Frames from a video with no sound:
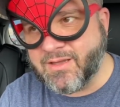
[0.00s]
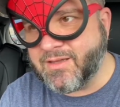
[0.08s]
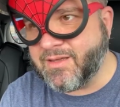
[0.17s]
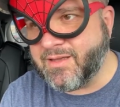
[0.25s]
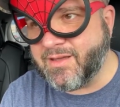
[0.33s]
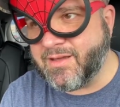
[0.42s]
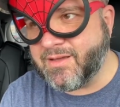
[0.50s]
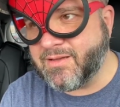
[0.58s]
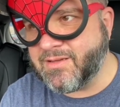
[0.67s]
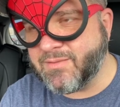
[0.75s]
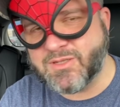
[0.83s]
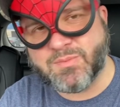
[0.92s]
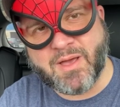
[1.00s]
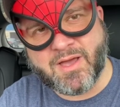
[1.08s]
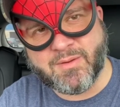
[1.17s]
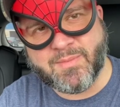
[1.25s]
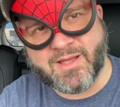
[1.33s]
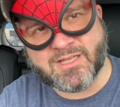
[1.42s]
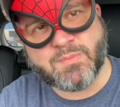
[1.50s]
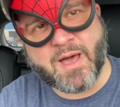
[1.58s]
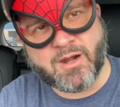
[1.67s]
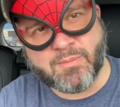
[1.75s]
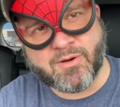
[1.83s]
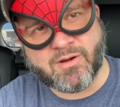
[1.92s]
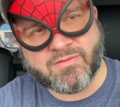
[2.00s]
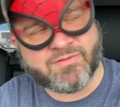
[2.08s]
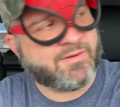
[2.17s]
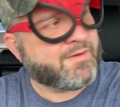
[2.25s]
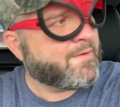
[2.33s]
Yeah, Spider-Man. Spider Burf.